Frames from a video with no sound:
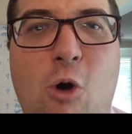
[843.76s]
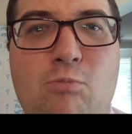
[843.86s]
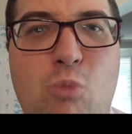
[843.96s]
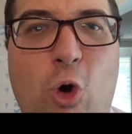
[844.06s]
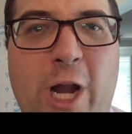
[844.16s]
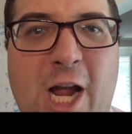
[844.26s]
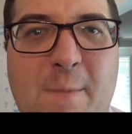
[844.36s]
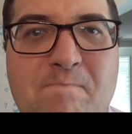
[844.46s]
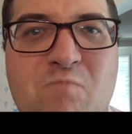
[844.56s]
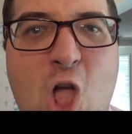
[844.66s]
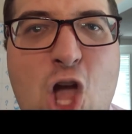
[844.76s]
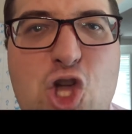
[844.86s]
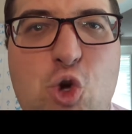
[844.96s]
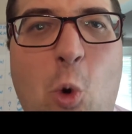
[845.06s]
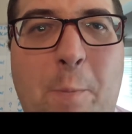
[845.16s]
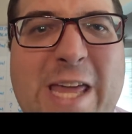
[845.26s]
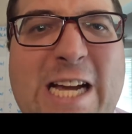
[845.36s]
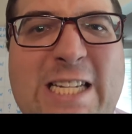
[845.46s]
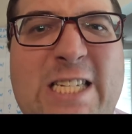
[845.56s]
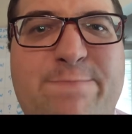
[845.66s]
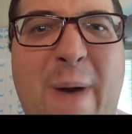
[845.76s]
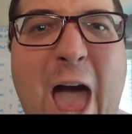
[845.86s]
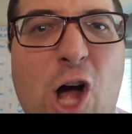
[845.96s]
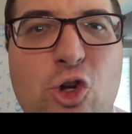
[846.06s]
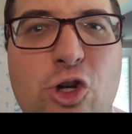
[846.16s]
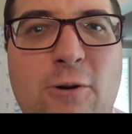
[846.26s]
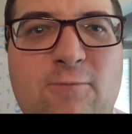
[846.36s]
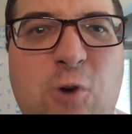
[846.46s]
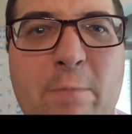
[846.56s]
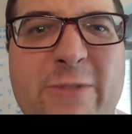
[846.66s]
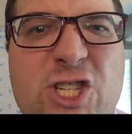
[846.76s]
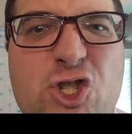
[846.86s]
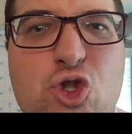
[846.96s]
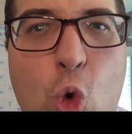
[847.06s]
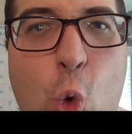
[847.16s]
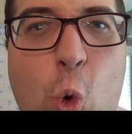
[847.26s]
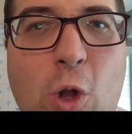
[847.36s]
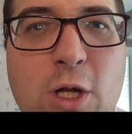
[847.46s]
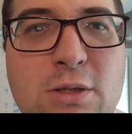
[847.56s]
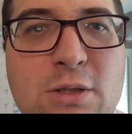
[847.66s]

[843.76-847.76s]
morning, you will be expelled from this school.